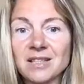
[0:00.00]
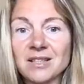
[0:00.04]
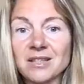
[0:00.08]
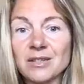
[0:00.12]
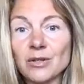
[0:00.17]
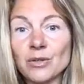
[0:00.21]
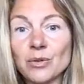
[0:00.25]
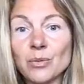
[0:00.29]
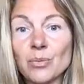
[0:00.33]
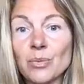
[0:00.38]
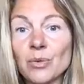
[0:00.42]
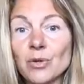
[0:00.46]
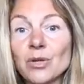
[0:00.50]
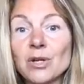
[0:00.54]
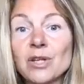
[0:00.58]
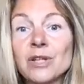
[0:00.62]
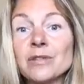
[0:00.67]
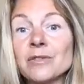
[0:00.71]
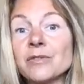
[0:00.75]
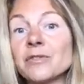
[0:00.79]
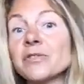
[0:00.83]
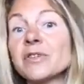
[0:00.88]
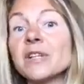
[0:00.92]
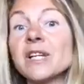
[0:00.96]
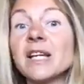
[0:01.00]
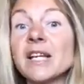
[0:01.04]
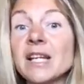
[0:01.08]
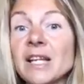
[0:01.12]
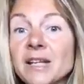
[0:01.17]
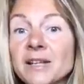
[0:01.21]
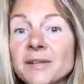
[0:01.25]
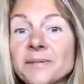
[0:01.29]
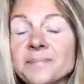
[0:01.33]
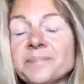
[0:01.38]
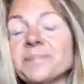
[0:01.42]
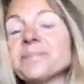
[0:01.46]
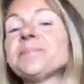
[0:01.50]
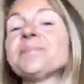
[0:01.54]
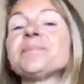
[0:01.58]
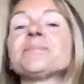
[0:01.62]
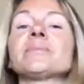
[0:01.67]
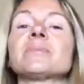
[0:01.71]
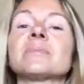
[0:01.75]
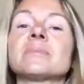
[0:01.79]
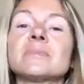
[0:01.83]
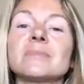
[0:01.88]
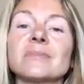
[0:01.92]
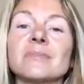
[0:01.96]
You're born free.
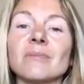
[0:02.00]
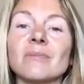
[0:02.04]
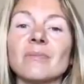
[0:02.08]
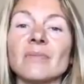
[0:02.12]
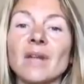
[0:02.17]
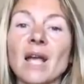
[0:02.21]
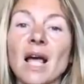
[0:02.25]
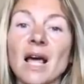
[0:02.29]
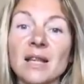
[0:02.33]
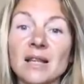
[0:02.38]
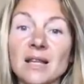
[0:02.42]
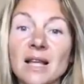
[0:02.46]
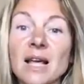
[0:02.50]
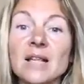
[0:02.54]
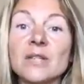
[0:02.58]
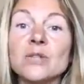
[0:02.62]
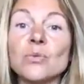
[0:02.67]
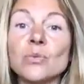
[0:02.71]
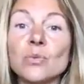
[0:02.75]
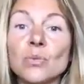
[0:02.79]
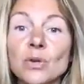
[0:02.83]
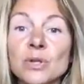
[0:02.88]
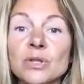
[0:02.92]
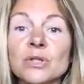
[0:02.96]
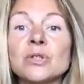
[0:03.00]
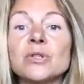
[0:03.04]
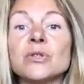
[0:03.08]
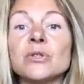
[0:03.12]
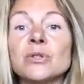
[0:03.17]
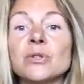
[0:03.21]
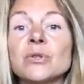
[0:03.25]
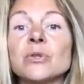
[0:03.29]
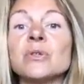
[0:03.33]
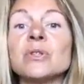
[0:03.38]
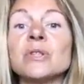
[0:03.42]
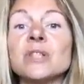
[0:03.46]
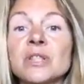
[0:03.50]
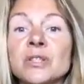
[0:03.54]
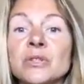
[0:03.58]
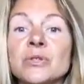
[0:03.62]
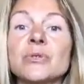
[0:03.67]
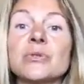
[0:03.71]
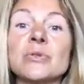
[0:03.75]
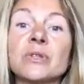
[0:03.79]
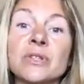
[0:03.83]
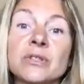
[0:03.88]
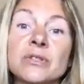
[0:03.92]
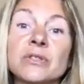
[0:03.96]
And that's what you need
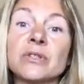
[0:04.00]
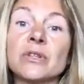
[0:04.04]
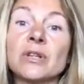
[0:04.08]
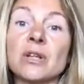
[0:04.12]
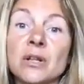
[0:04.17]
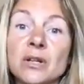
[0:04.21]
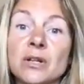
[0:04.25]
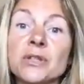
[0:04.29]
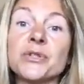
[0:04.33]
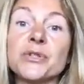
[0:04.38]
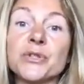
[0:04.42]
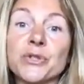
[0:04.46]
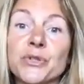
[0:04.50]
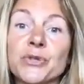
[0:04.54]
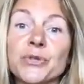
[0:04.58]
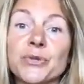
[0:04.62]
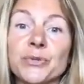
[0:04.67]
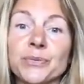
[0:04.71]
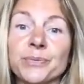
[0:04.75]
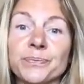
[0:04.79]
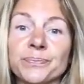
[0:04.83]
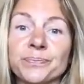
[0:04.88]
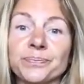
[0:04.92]
to return to.